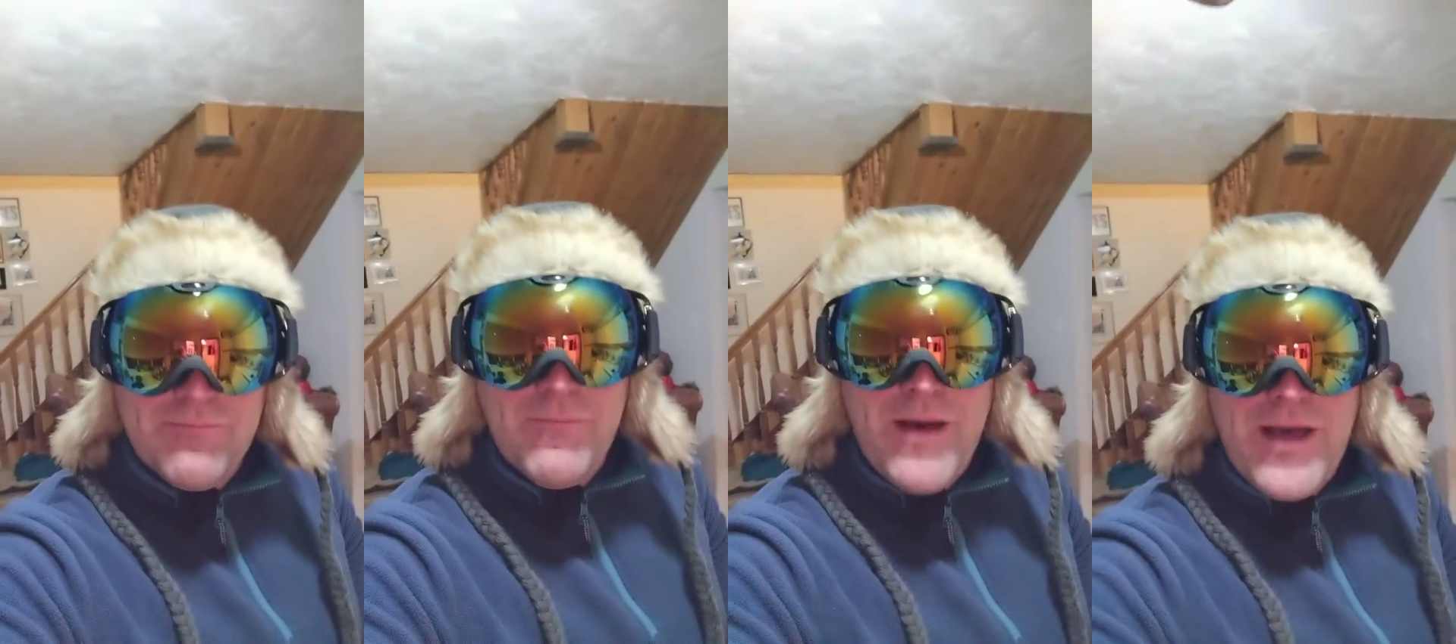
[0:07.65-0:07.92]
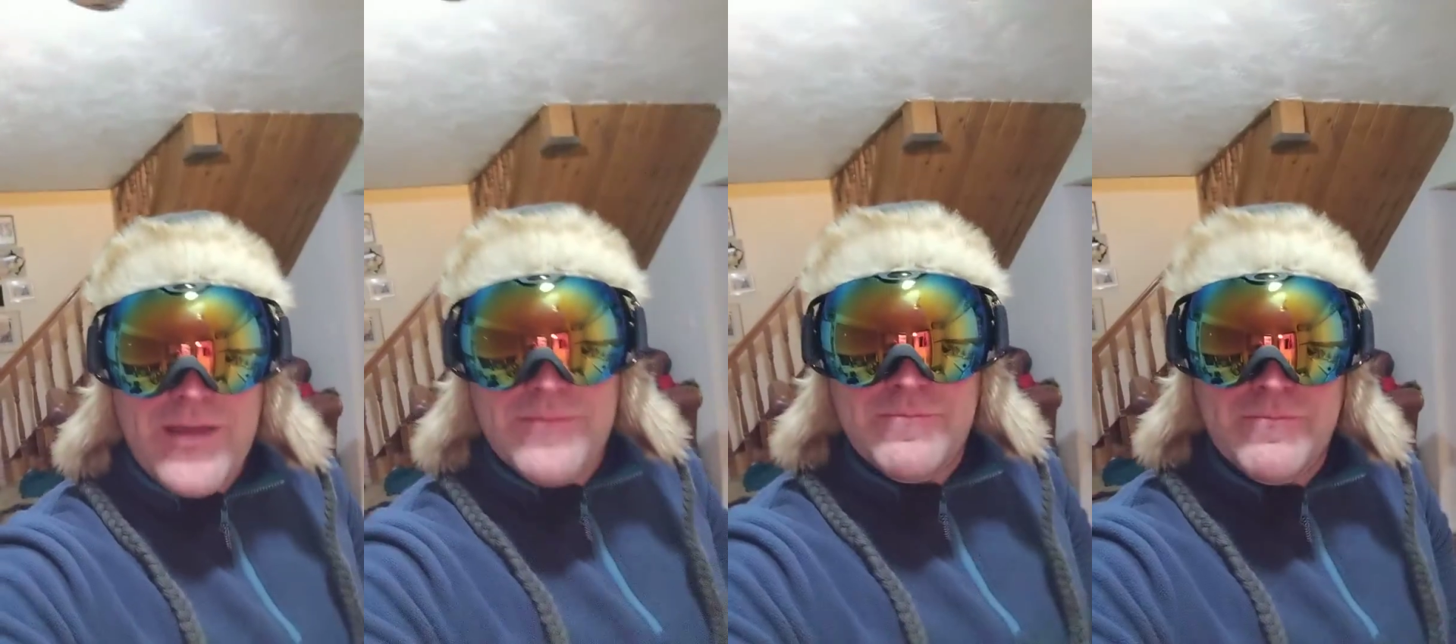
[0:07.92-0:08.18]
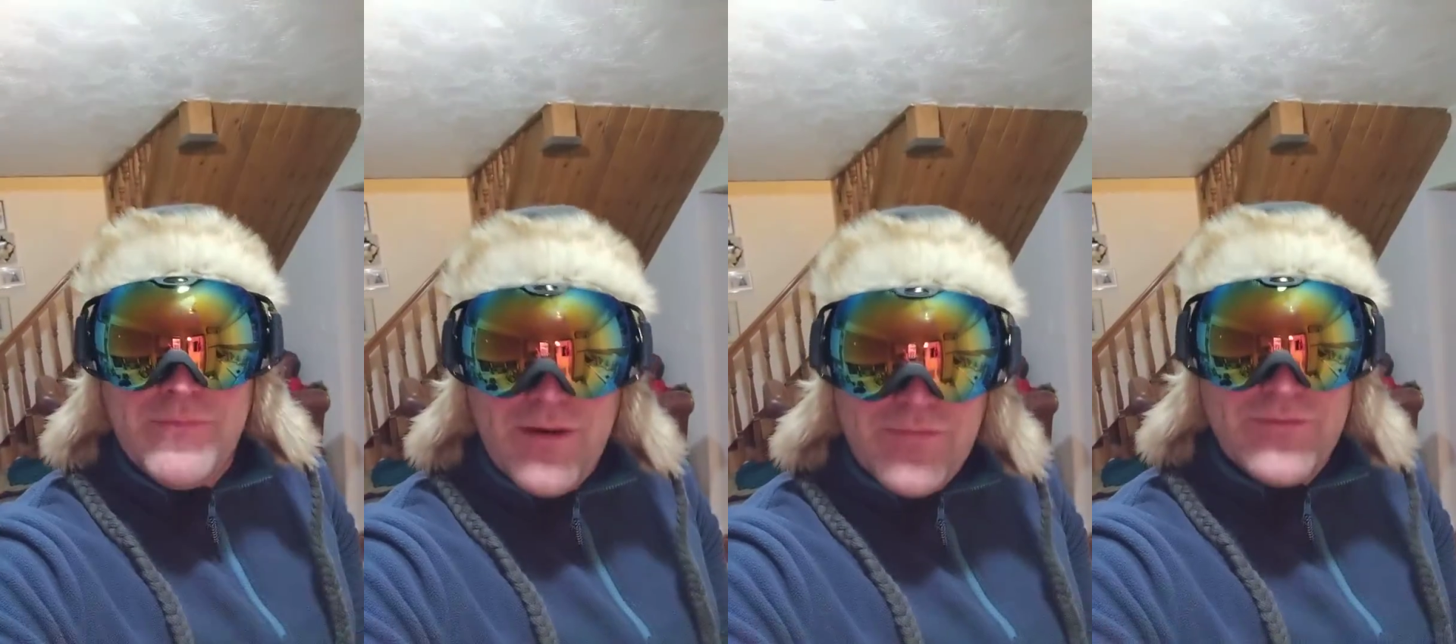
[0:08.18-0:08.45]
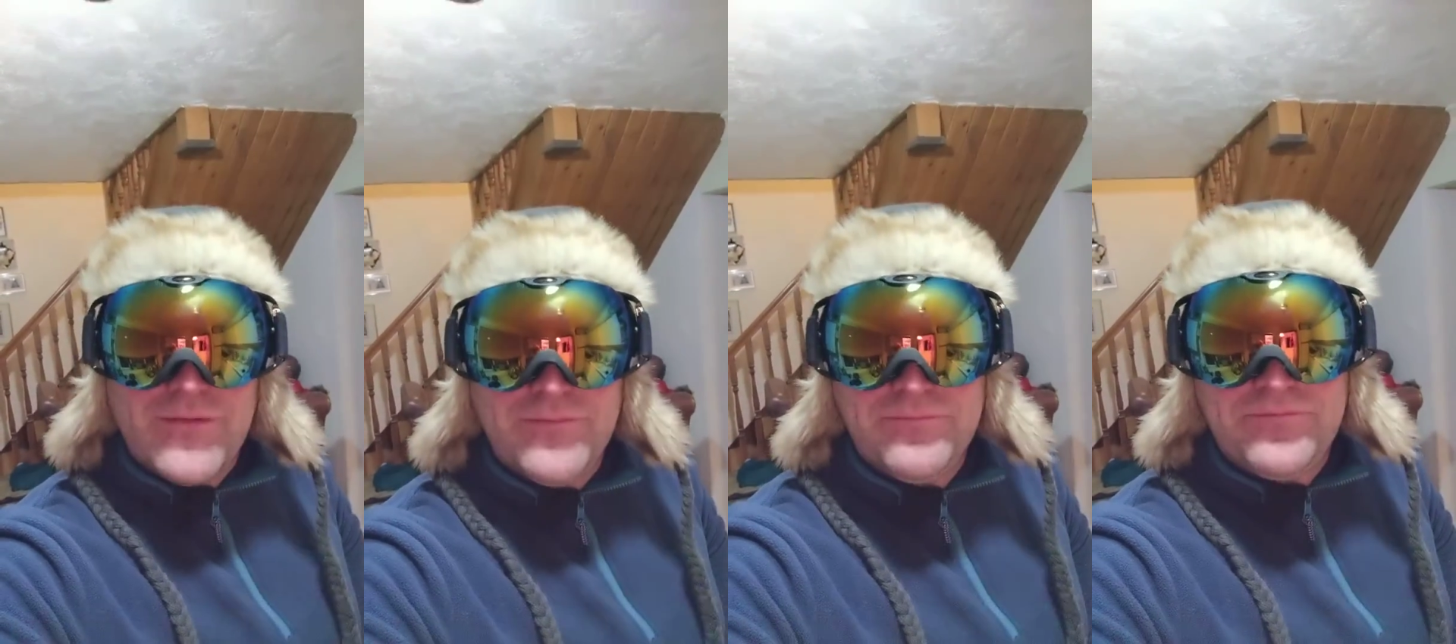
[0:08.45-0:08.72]
my
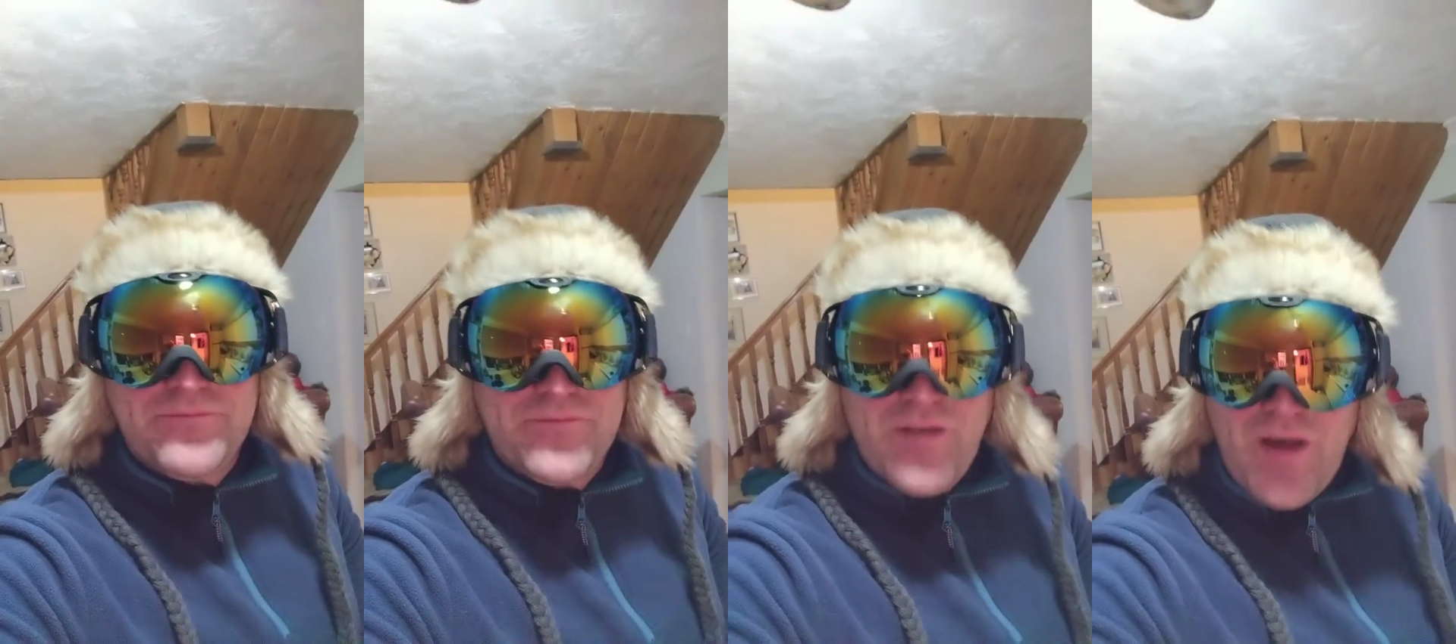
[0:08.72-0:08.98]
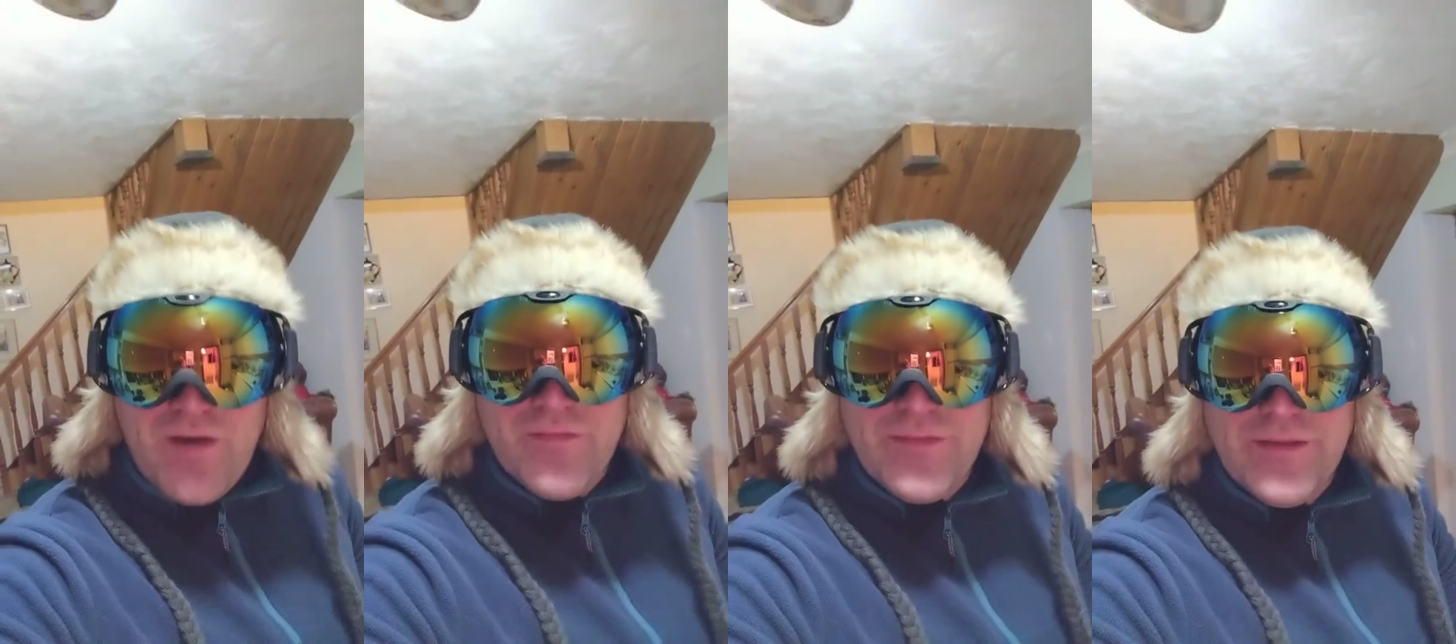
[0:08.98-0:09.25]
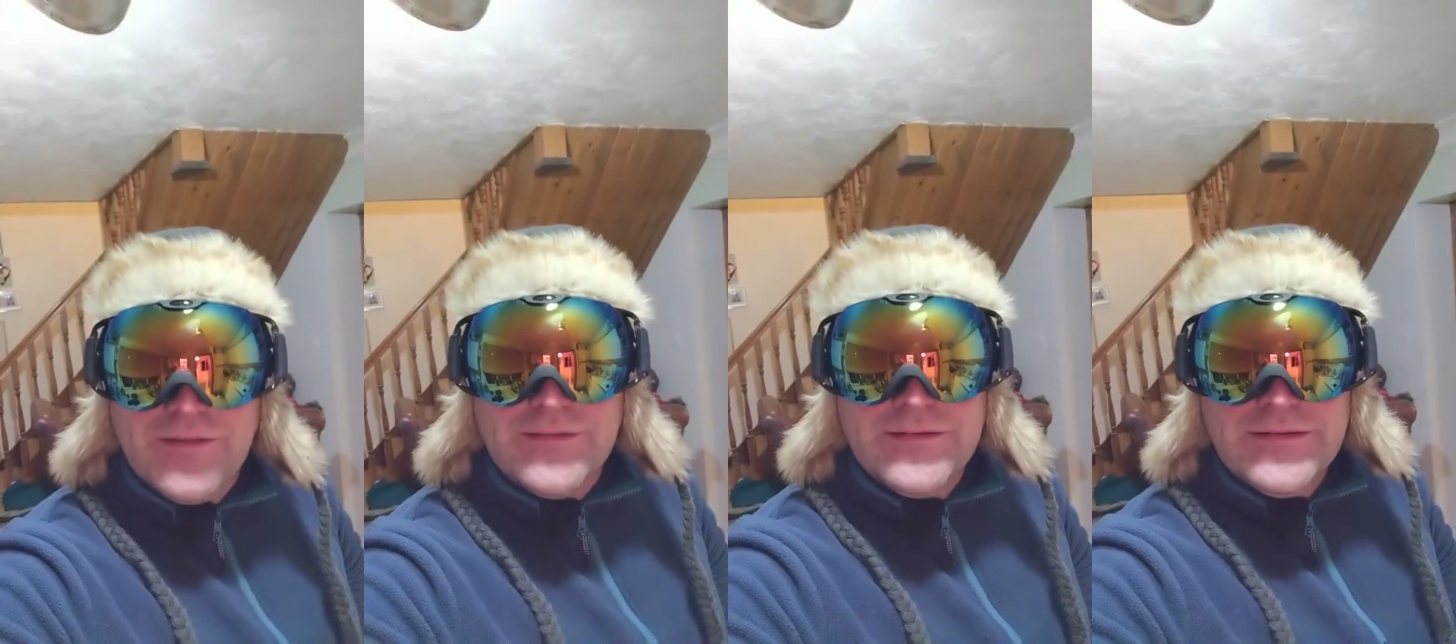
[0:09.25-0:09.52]
mother and father.